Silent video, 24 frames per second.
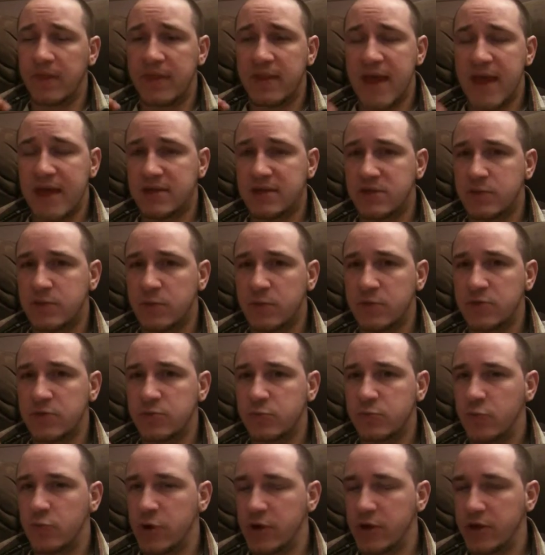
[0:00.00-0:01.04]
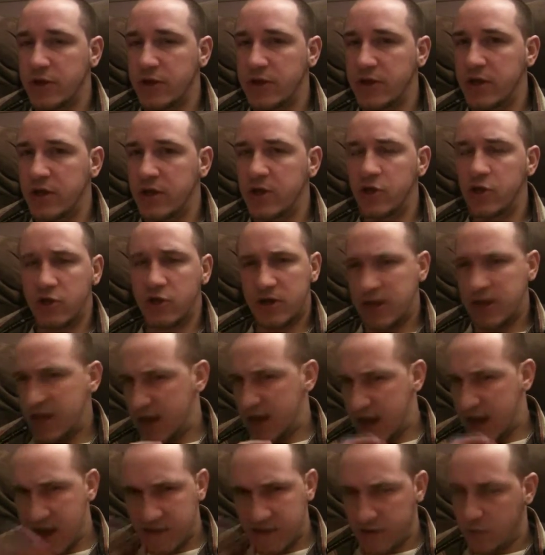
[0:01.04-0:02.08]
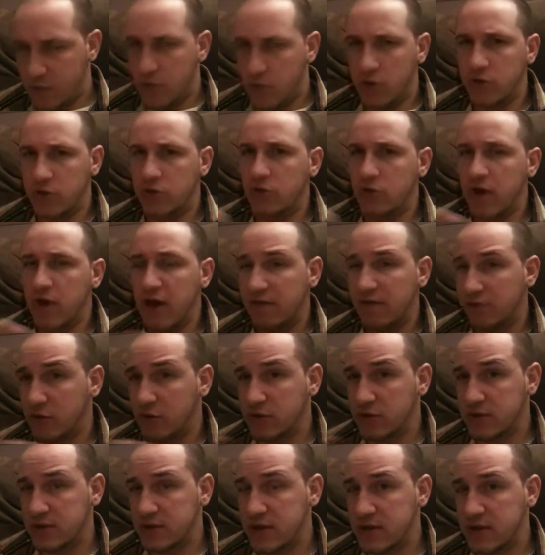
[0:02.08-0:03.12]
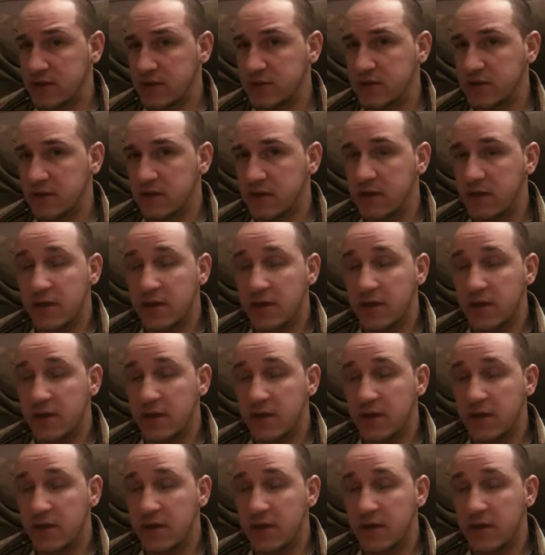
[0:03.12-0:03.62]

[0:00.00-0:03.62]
That's what's really you're gonna hit everyone. You have those things,